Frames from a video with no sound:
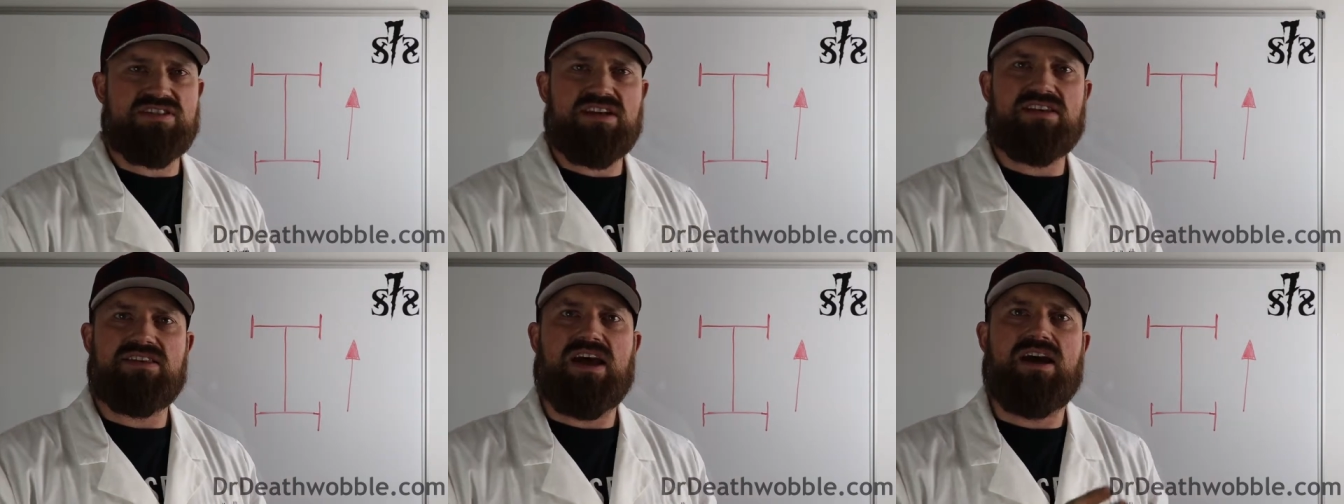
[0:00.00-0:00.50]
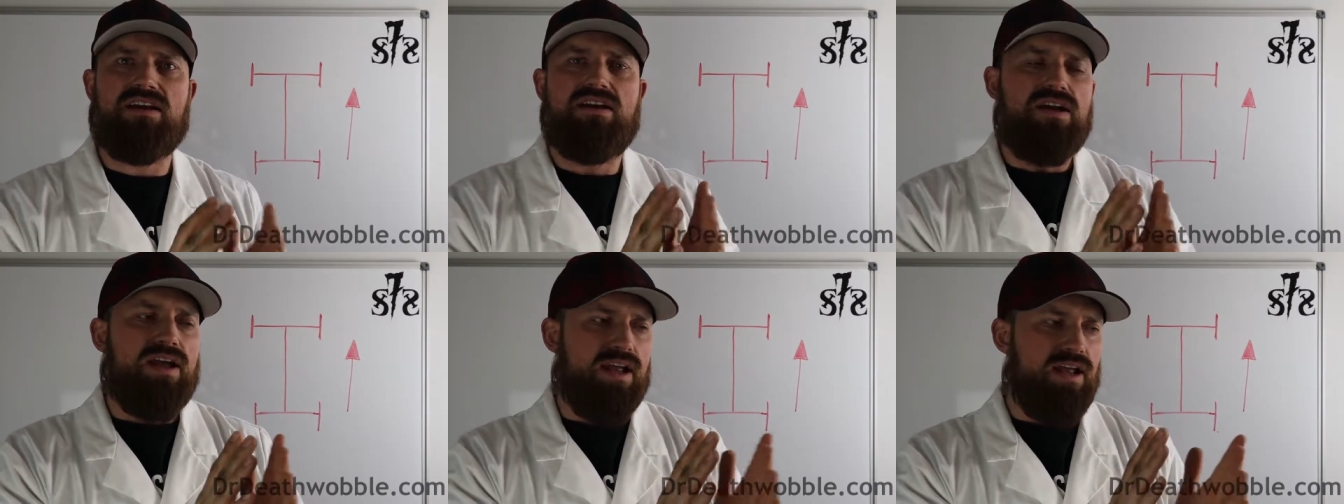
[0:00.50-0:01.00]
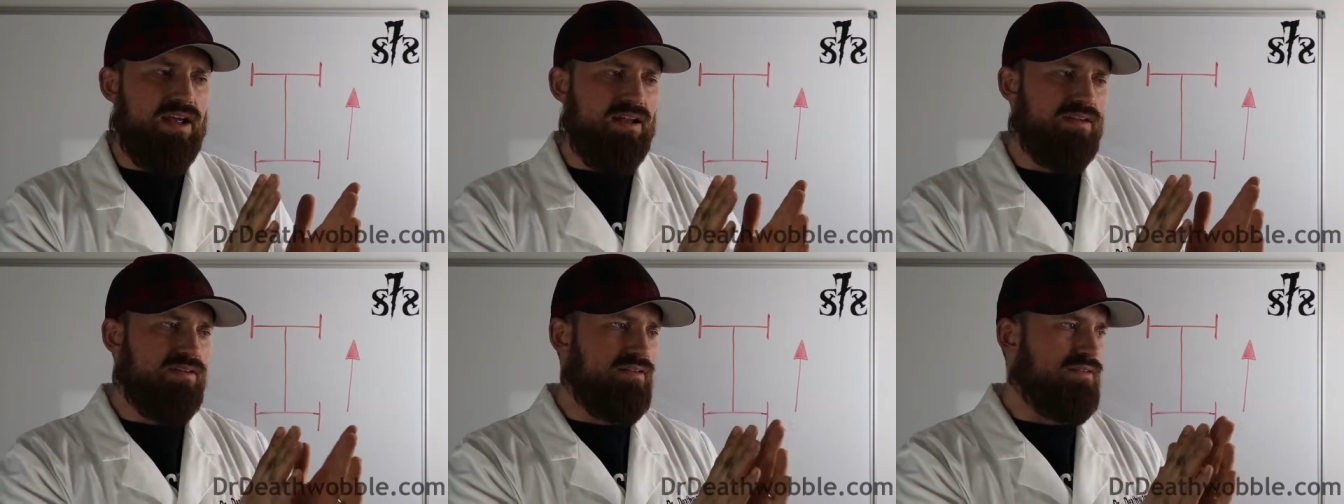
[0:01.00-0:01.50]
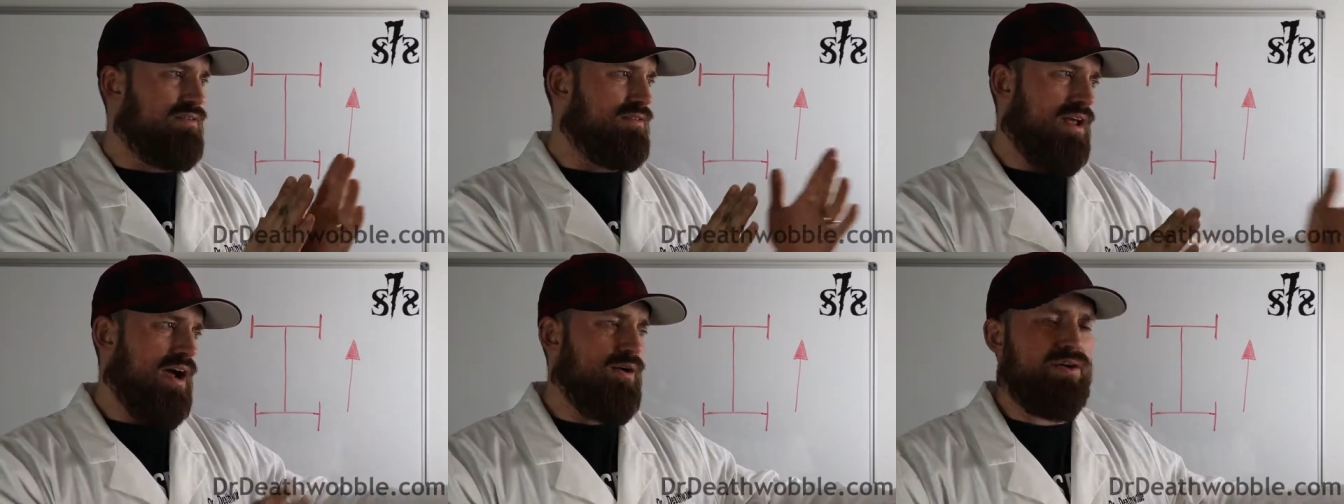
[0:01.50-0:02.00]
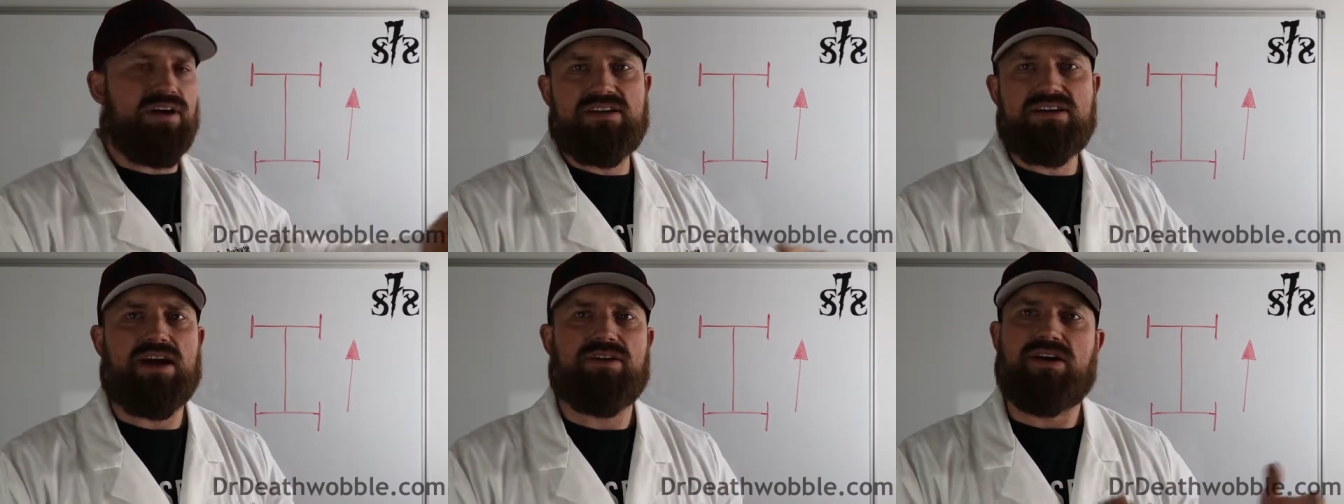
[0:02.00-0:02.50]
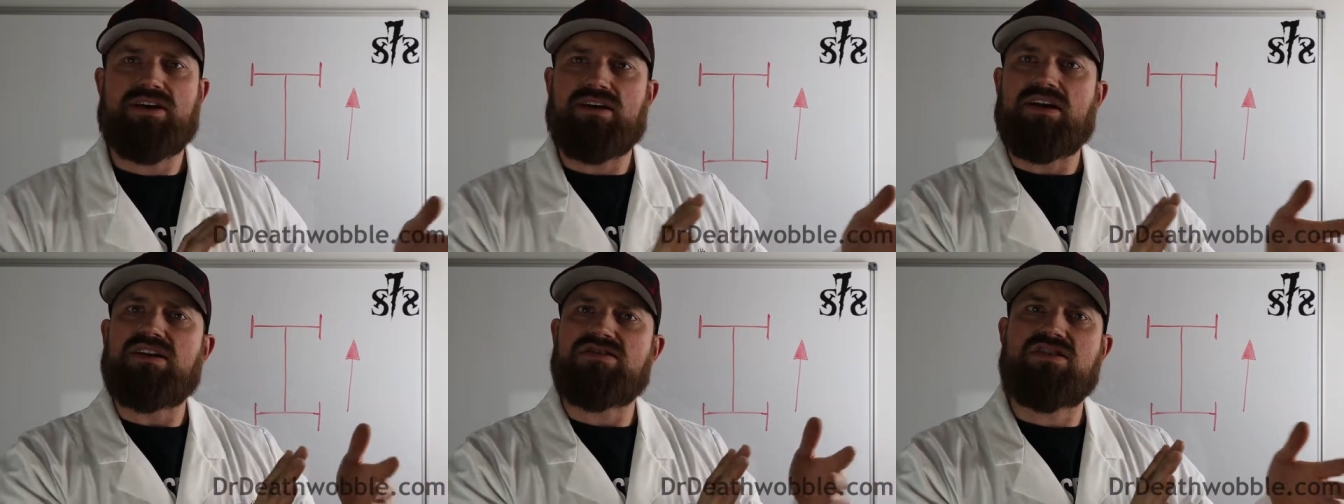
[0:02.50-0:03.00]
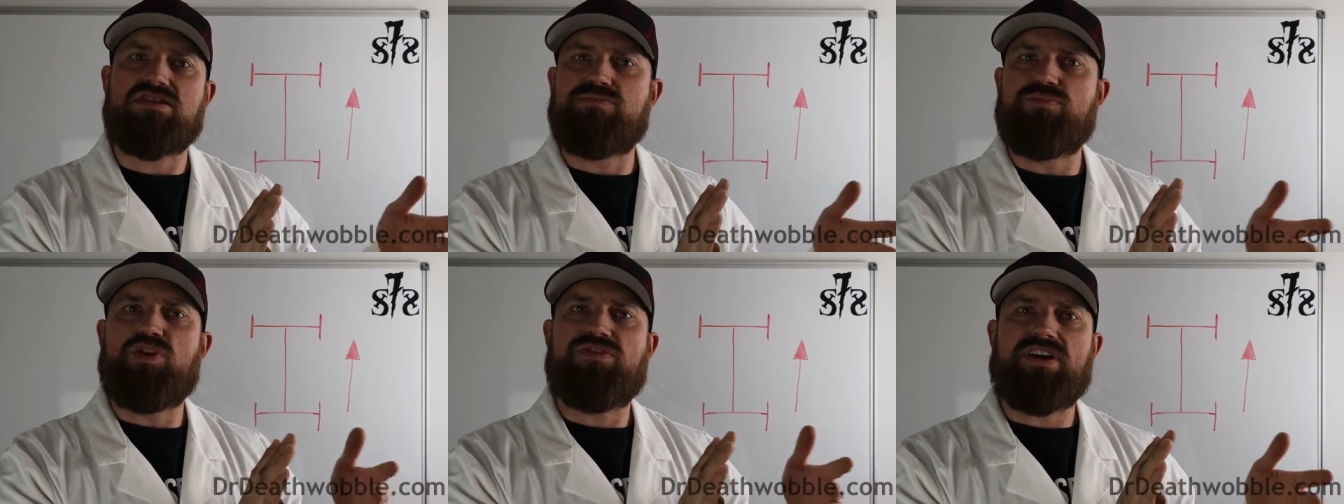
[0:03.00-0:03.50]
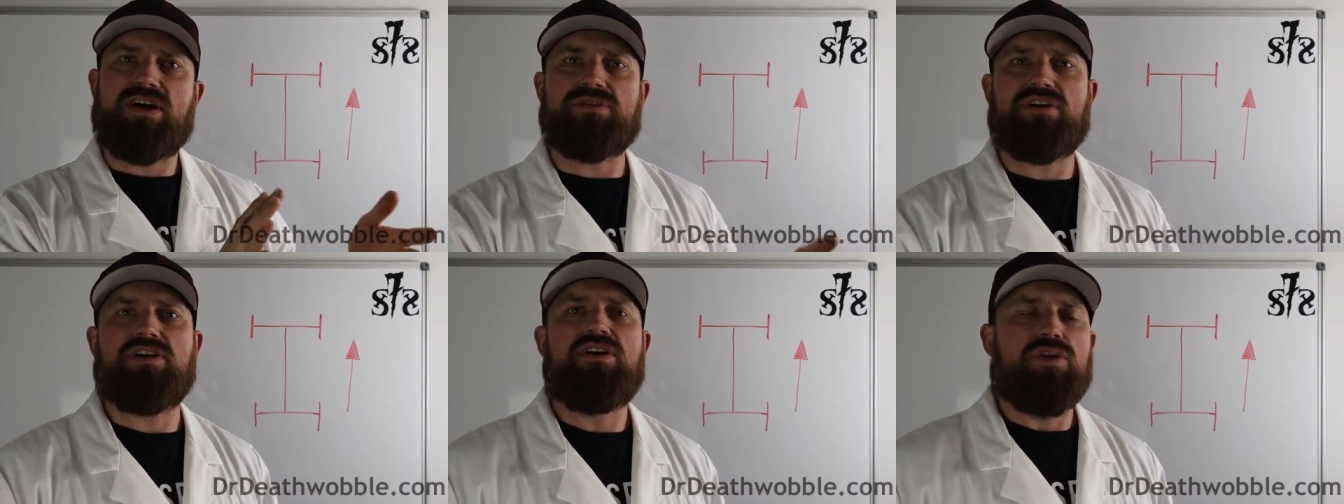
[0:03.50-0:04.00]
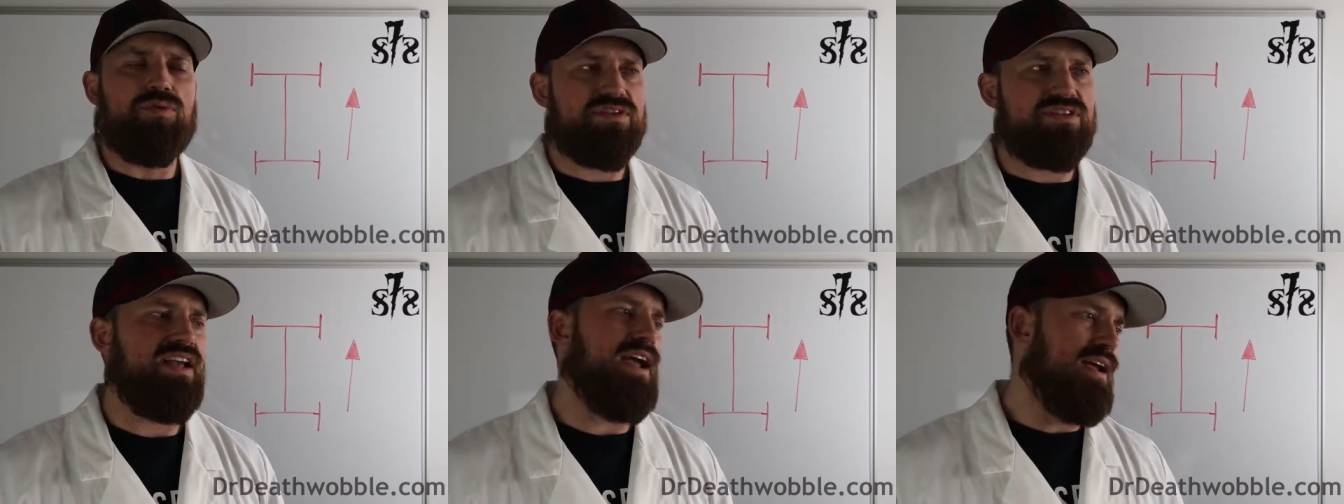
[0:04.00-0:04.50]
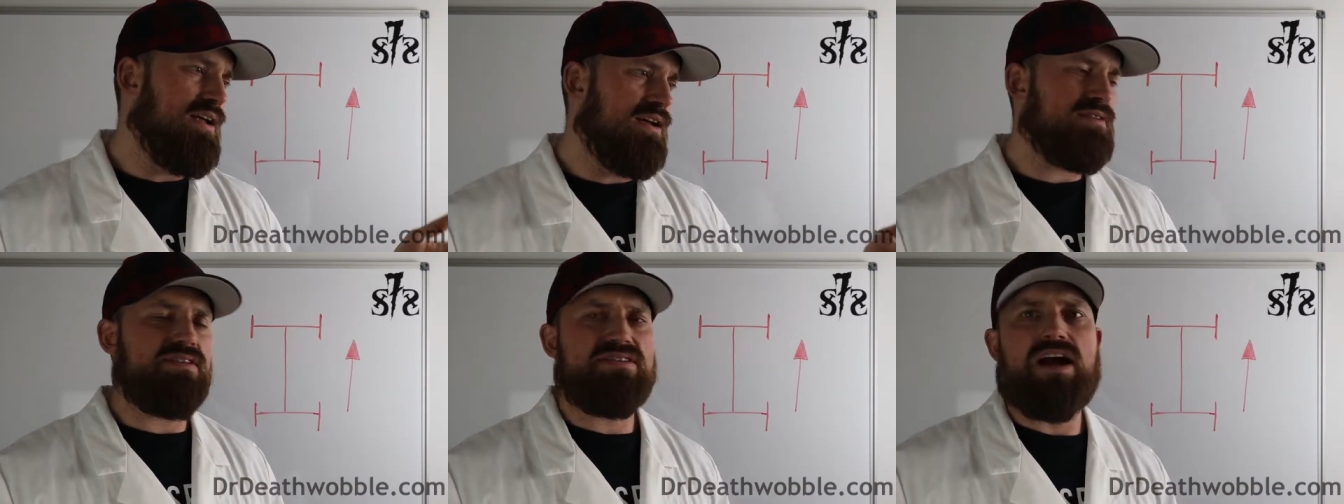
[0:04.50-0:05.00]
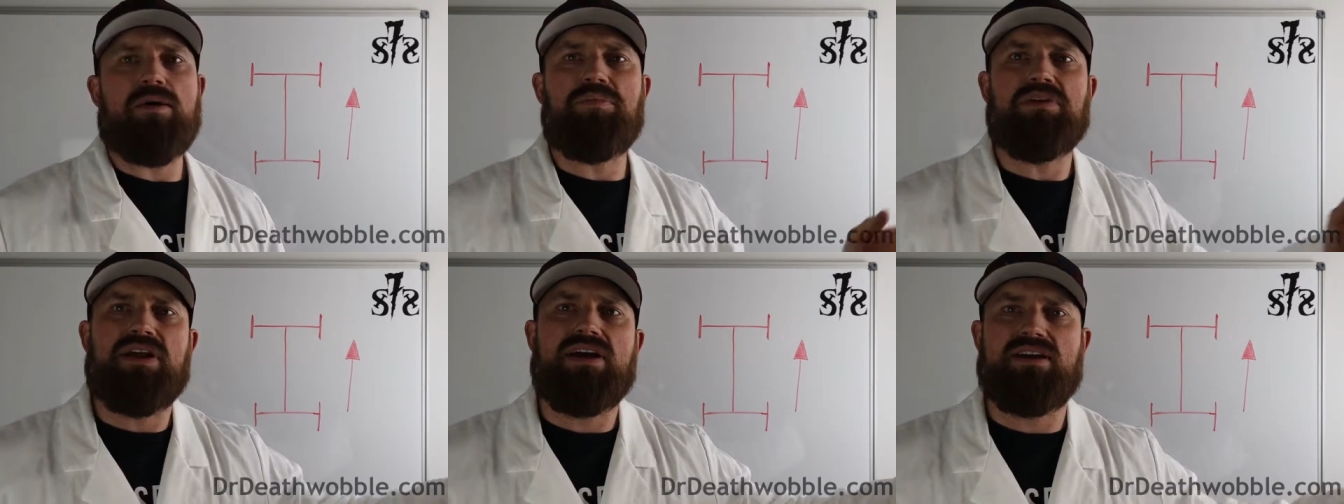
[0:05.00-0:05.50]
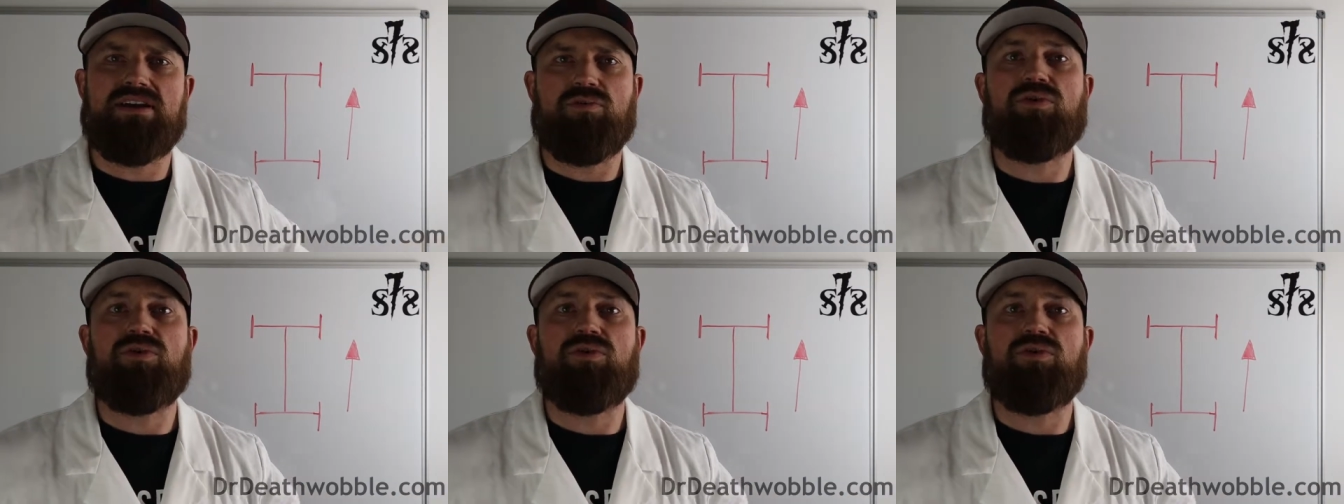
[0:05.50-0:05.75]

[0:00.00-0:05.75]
seeing that in out on a tie rod end and it starts moving out there, we're say, hey, yes, it's got play in it.